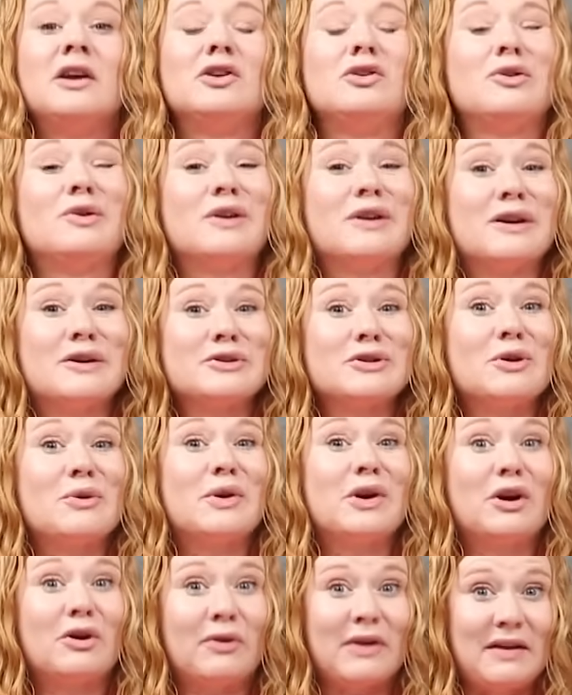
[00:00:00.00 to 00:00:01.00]
You can also
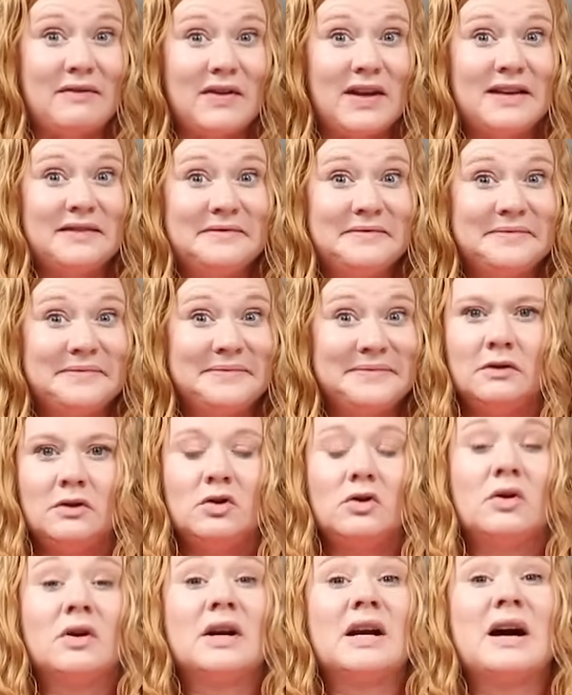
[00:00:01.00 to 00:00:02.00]
engrave it.
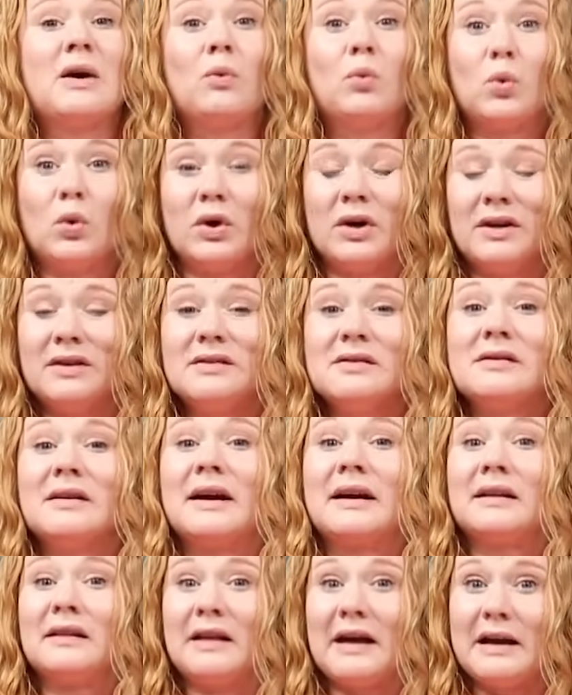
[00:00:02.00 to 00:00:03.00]
You can cut wood,
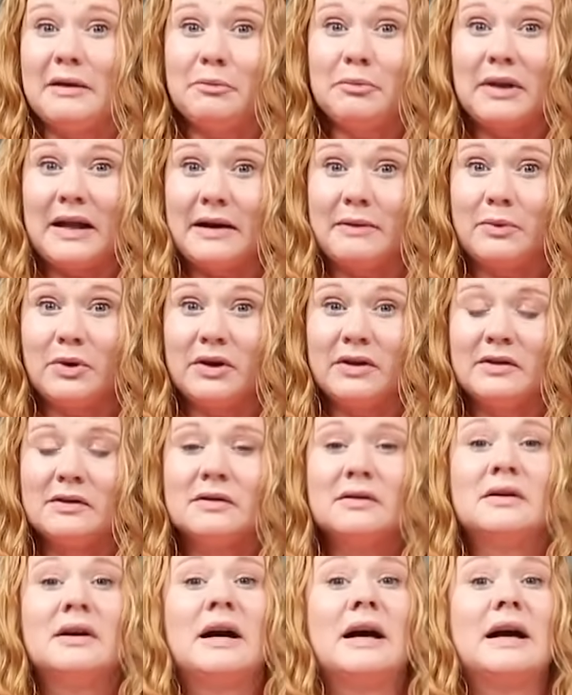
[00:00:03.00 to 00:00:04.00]
like light plywood,
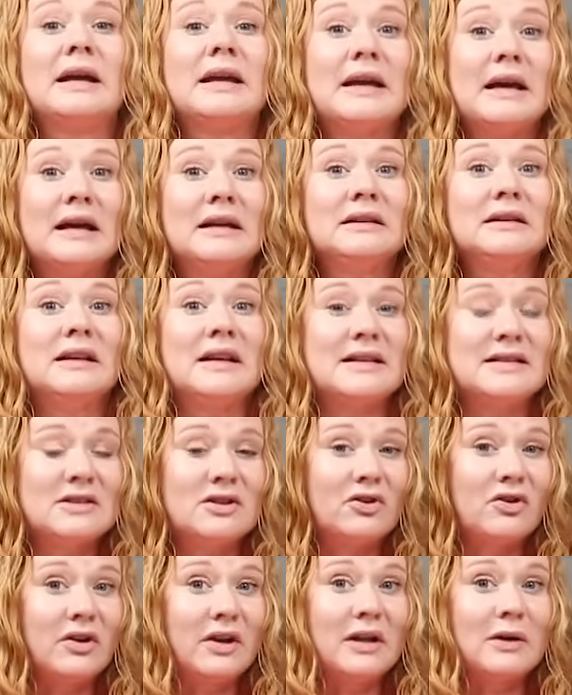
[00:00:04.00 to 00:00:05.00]
again, less
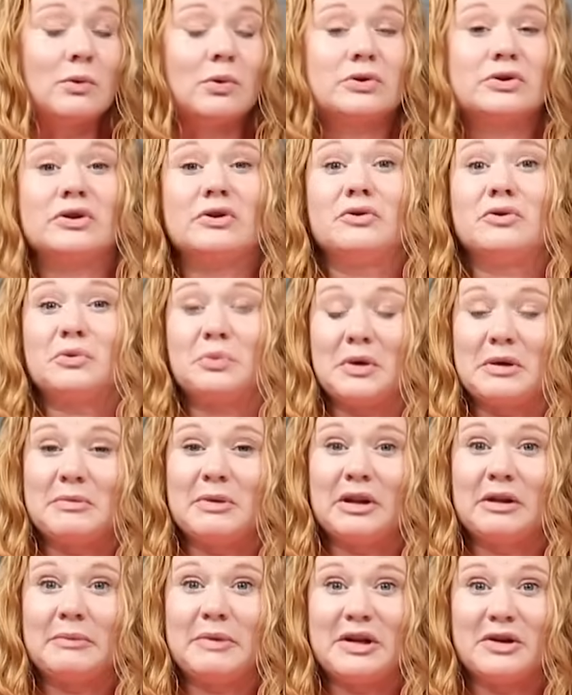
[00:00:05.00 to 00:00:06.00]
than or equal to three
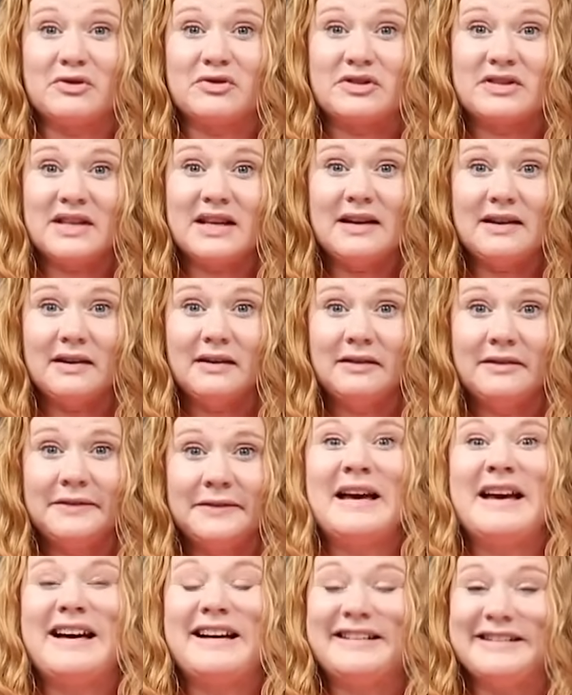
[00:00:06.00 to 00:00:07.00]
millimeters thick.
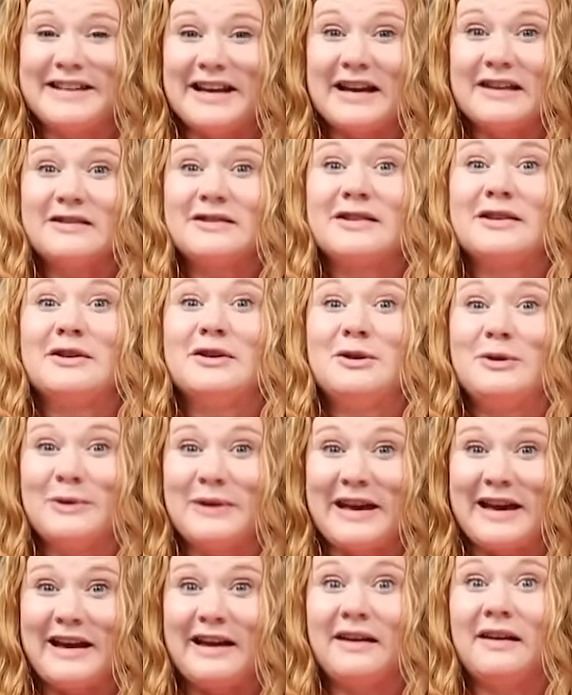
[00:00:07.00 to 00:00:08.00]
And yes, you
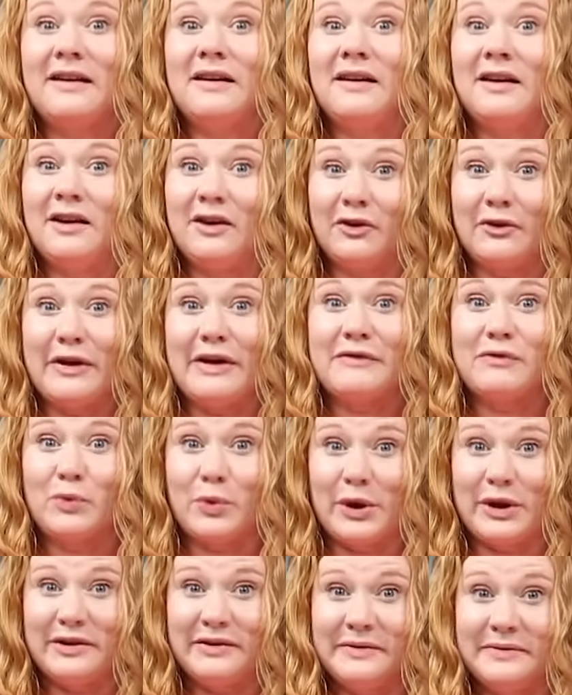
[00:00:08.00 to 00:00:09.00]
can engrave
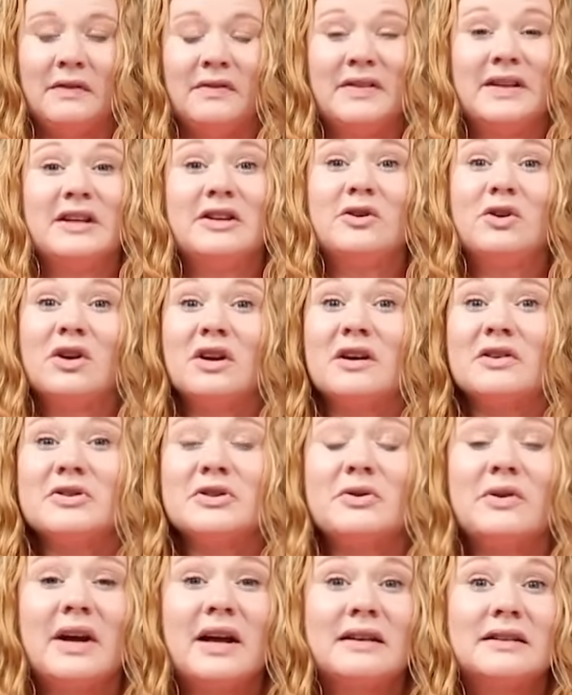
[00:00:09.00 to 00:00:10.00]
wood. Then you can
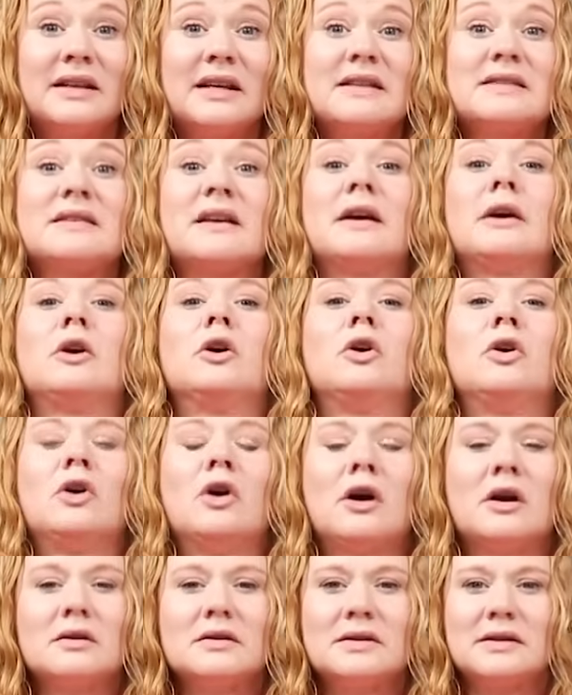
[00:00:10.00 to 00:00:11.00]
also cut things like
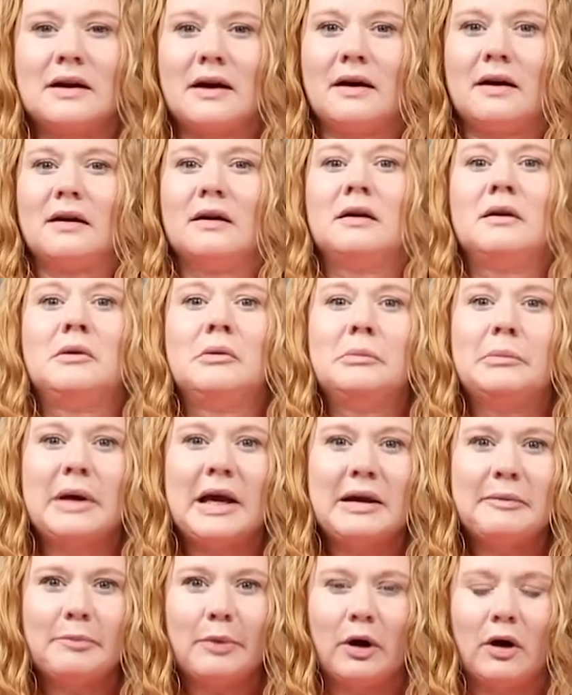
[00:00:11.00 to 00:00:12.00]
cardstock,
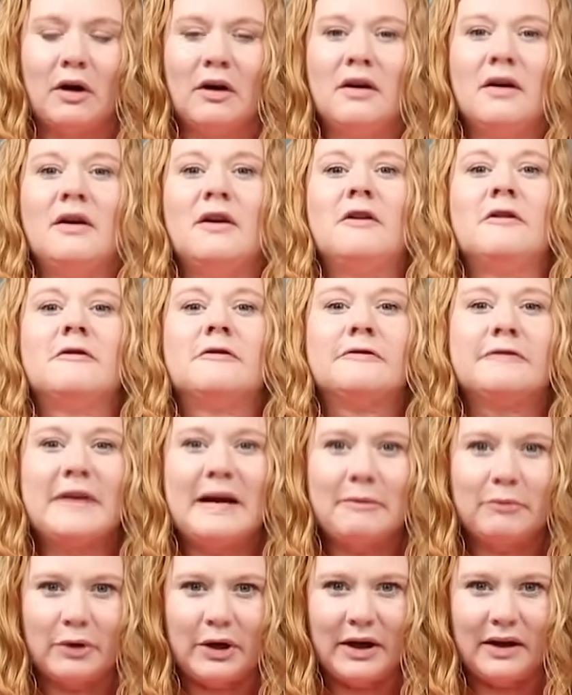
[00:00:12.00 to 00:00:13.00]
paper,
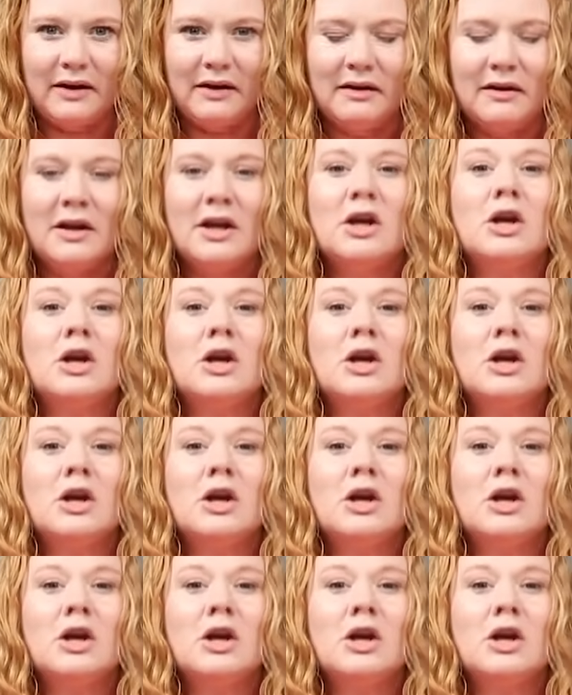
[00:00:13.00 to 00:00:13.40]
fabric.